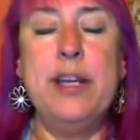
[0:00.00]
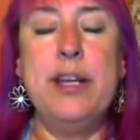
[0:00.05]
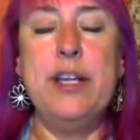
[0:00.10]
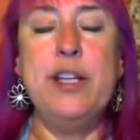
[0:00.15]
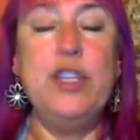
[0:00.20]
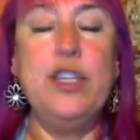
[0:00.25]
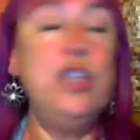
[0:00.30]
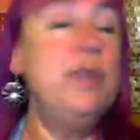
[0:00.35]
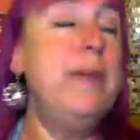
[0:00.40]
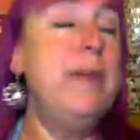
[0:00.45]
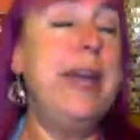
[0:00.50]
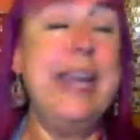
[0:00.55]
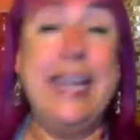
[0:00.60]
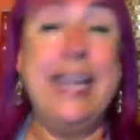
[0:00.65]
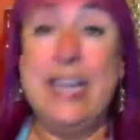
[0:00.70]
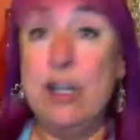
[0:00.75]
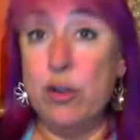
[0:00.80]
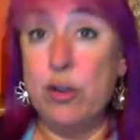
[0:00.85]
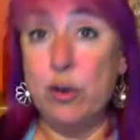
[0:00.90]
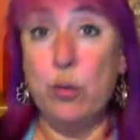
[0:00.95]
you may
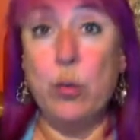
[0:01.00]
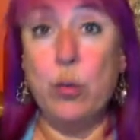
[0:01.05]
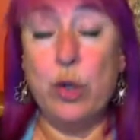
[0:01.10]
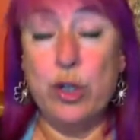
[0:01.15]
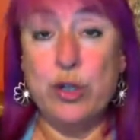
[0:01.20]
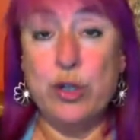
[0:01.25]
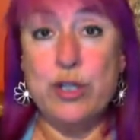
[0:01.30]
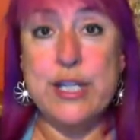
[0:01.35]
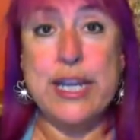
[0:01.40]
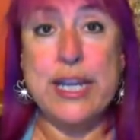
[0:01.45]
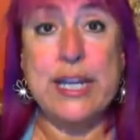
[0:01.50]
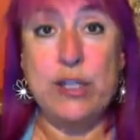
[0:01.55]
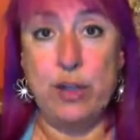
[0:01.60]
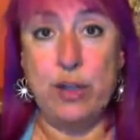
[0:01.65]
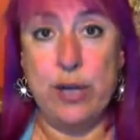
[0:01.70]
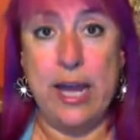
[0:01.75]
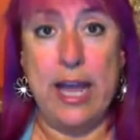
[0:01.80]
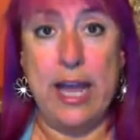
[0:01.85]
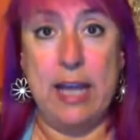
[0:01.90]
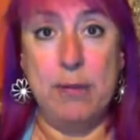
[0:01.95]
hear the words in
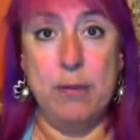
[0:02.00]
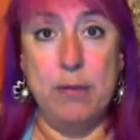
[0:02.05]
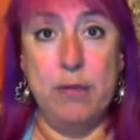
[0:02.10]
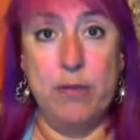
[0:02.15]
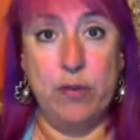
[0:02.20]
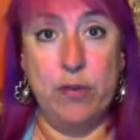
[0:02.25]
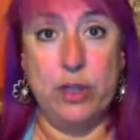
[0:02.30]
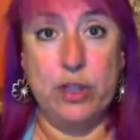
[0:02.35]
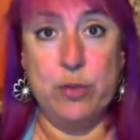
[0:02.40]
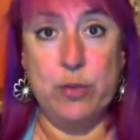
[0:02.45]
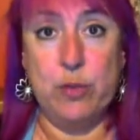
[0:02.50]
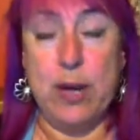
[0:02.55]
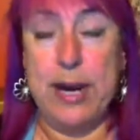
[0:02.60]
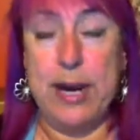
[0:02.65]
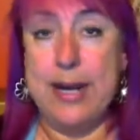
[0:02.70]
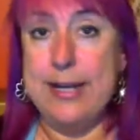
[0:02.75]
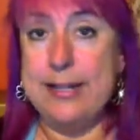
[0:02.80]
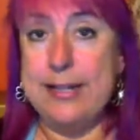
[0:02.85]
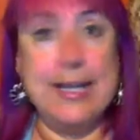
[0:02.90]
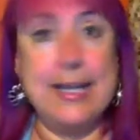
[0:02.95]
your head before you
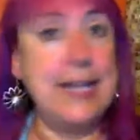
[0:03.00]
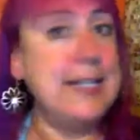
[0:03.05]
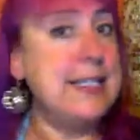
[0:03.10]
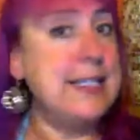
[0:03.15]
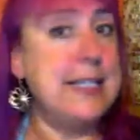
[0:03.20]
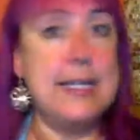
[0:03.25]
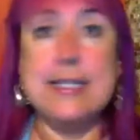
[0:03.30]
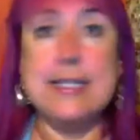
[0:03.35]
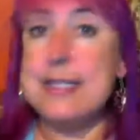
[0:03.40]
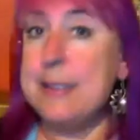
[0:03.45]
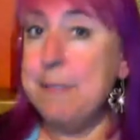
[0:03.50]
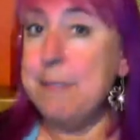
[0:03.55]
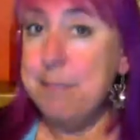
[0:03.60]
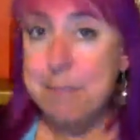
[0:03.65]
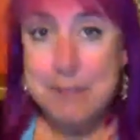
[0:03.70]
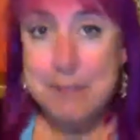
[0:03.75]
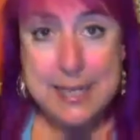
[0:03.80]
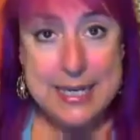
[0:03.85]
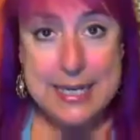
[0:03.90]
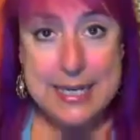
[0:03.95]
write. That doesn't
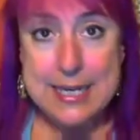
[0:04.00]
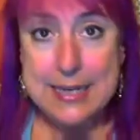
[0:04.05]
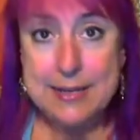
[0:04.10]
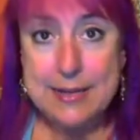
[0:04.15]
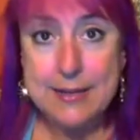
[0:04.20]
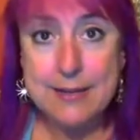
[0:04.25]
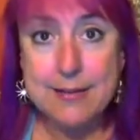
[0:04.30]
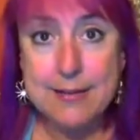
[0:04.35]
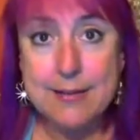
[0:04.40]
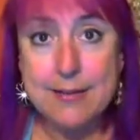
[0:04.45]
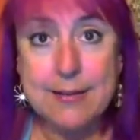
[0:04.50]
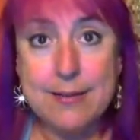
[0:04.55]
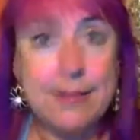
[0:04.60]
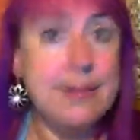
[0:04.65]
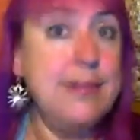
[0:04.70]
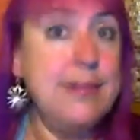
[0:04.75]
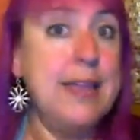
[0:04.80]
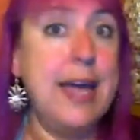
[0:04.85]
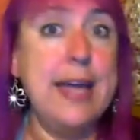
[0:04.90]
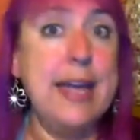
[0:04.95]
mean
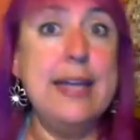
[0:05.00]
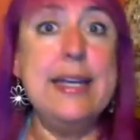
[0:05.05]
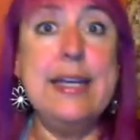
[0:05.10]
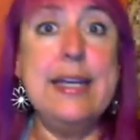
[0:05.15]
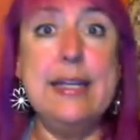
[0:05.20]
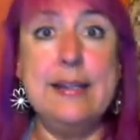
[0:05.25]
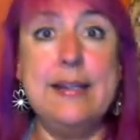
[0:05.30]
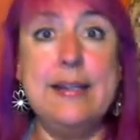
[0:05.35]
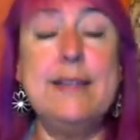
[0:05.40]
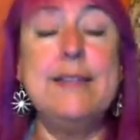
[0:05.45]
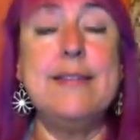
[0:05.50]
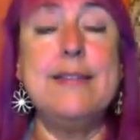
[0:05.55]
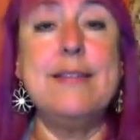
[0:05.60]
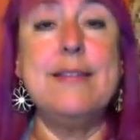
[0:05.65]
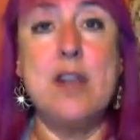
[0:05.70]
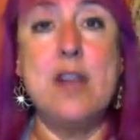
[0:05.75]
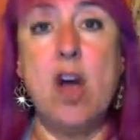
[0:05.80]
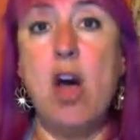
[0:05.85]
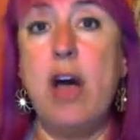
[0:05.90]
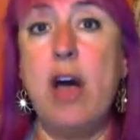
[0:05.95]
that it is
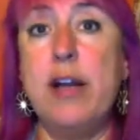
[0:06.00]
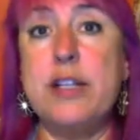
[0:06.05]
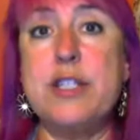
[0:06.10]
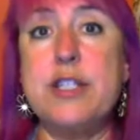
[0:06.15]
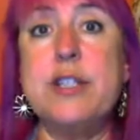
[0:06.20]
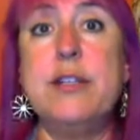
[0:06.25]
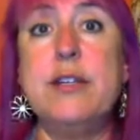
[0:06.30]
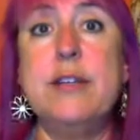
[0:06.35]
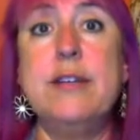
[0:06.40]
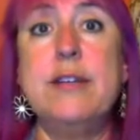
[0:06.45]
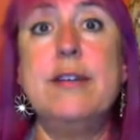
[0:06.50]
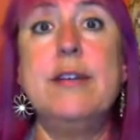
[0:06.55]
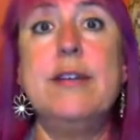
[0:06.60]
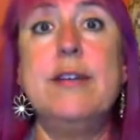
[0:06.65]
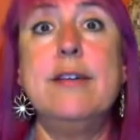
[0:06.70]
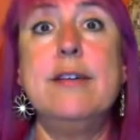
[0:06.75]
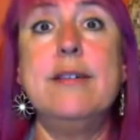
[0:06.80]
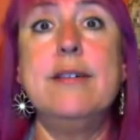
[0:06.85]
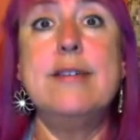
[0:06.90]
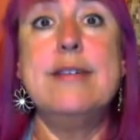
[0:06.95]
not
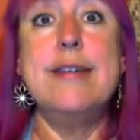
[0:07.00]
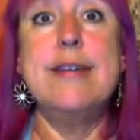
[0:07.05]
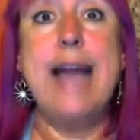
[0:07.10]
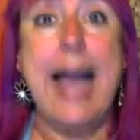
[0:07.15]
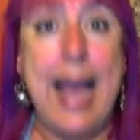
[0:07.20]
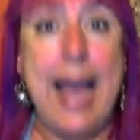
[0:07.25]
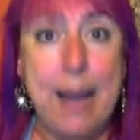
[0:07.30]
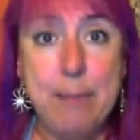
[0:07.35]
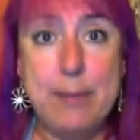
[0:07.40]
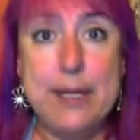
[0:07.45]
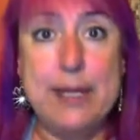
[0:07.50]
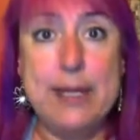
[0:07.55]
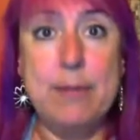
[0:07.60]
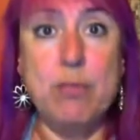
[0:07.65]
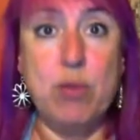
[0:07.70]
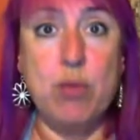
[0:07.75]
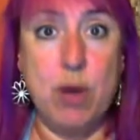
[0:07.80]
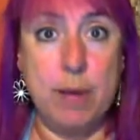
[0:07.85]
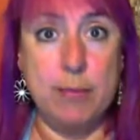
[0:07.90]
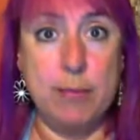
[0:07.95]
happening
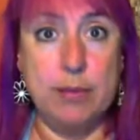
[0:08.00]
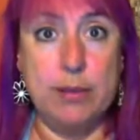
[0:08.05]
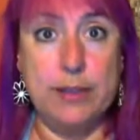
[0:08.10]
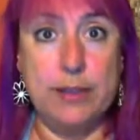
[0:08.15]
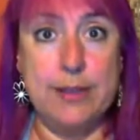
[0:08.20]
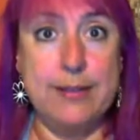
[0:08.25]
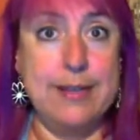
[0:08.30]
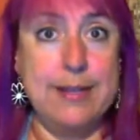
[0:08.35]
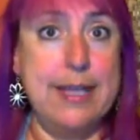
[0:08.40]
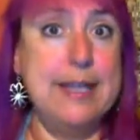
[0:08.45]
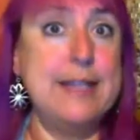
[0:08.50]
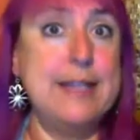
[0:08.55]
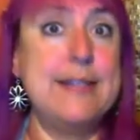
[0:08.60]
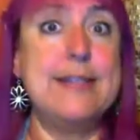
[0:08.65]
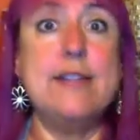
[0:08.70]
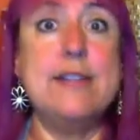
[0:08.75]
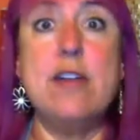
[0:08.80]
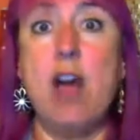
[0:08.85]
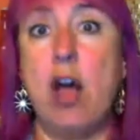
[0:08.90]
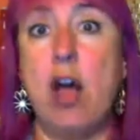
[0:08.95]
properly, that it's
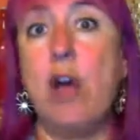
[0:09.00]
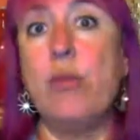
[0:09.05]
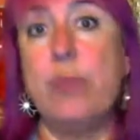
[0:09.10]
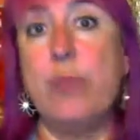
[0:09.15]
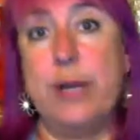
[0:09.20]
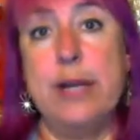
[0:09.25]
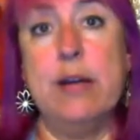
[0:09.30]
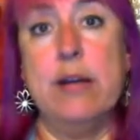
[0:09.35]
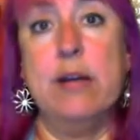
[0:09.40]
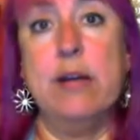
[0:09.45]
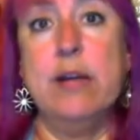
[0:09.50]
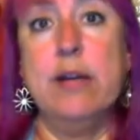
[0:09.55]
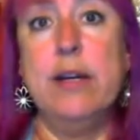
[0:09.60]
not real.